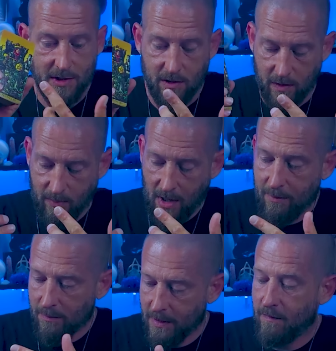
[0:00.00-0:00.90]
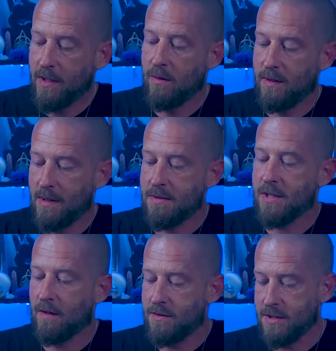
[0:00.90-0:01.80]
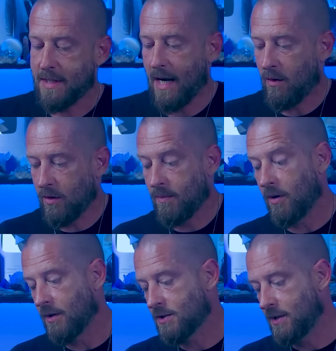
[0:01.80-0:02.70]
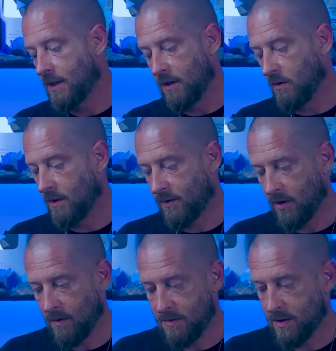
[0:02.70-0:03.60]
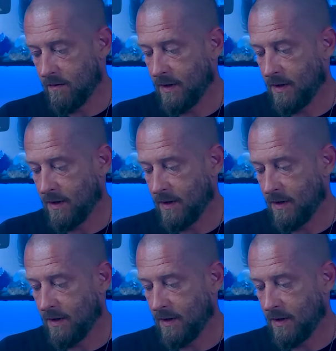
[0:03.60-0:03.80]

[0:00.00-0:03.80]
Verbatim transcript: So they're probably viewing themselves as counterparts to you in terms of,